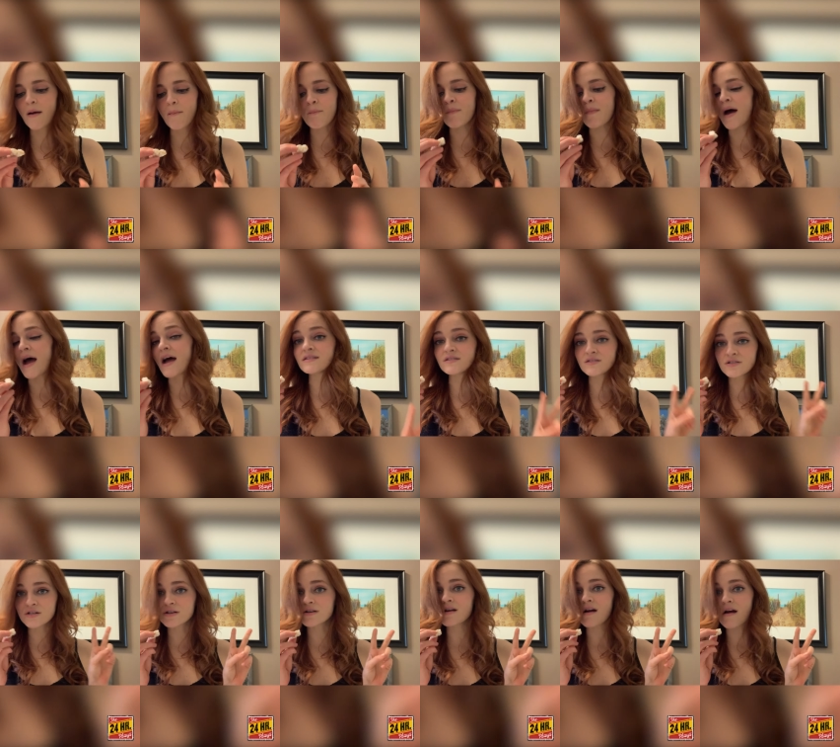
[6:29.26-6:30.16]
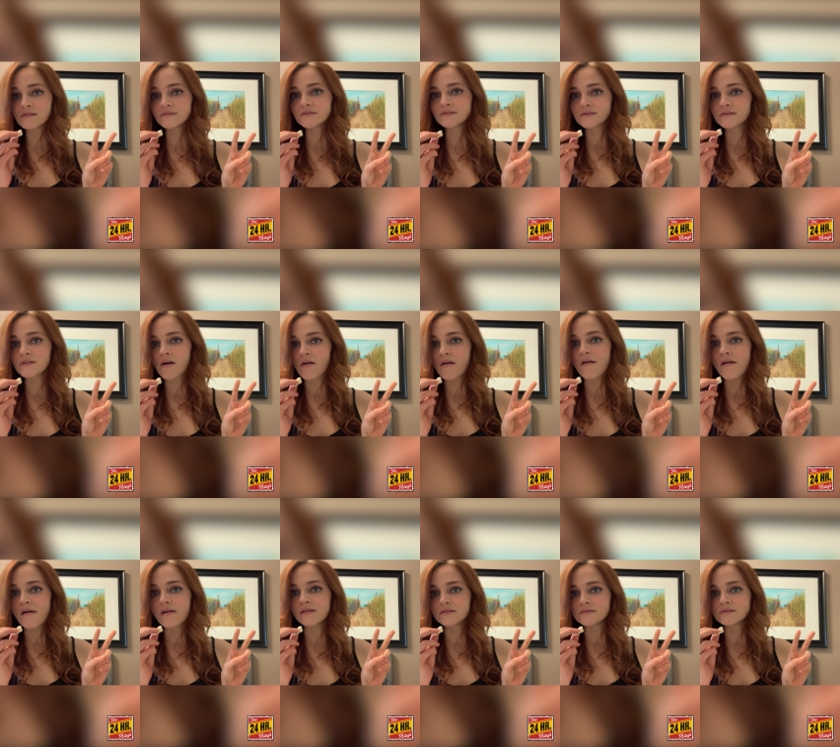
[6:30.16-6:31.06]
bastard,
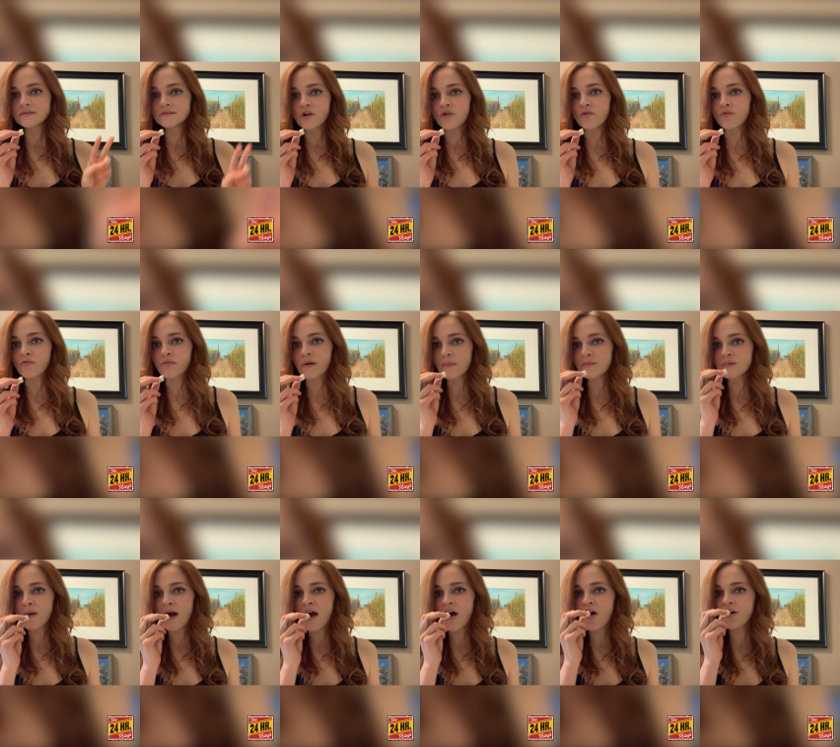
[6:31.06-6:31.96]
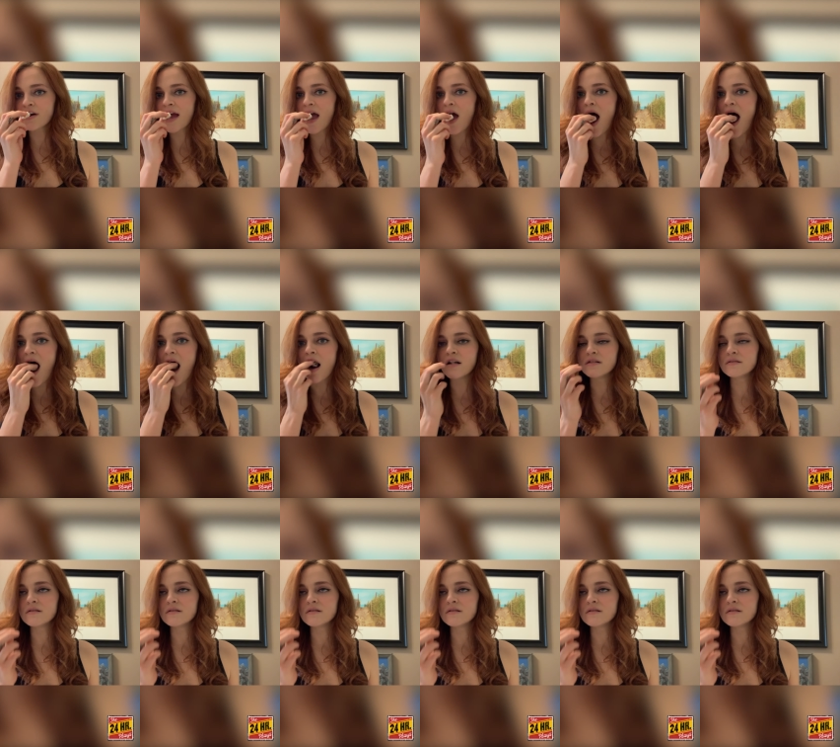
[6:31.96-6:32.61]
ripped my heart out.